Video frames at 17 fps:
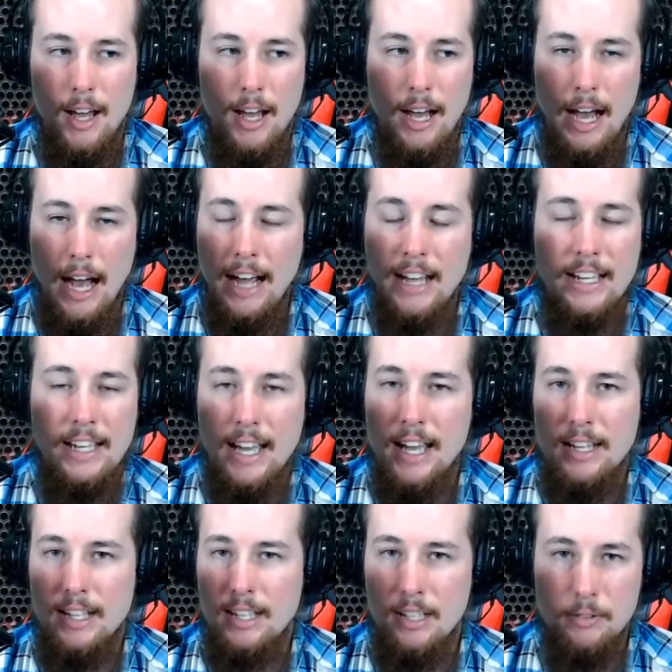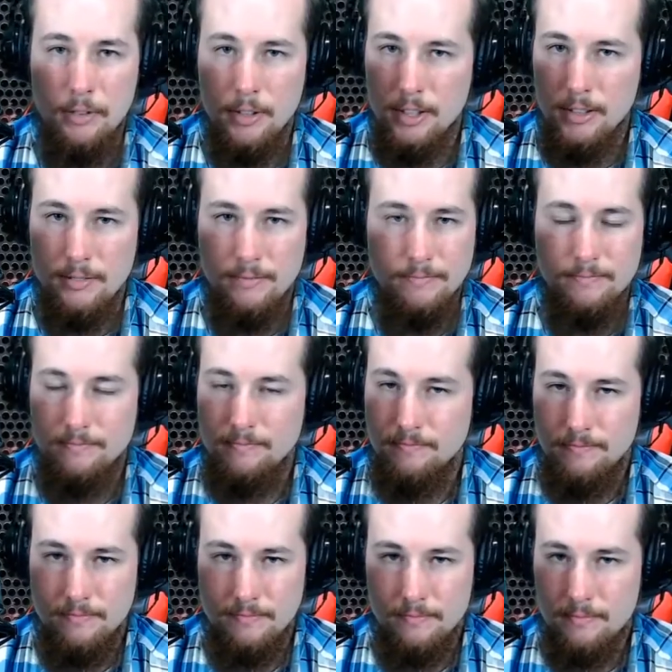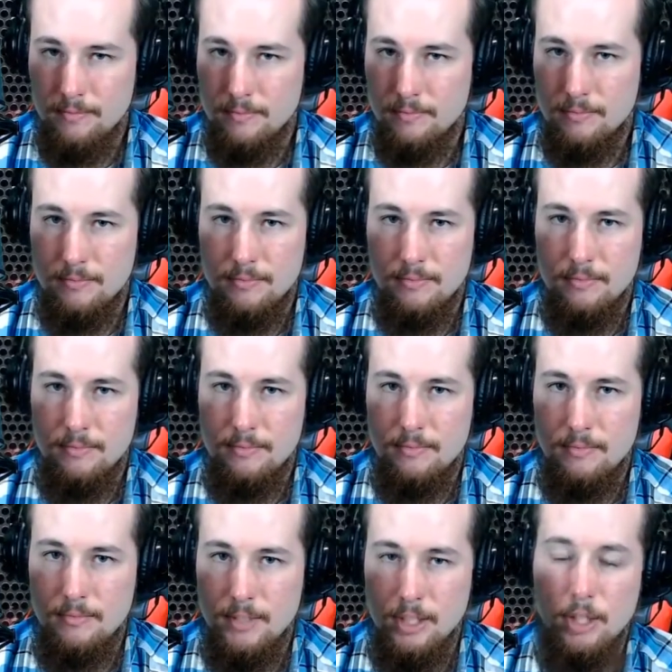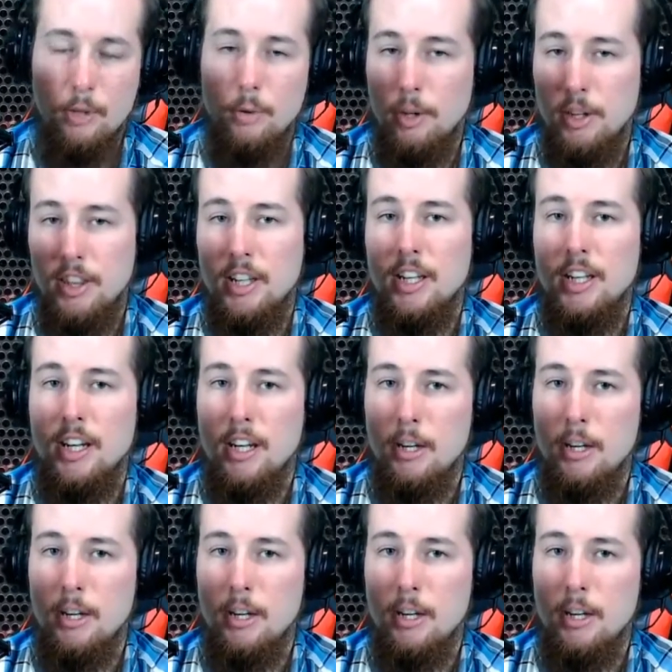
I can't even deal with thinking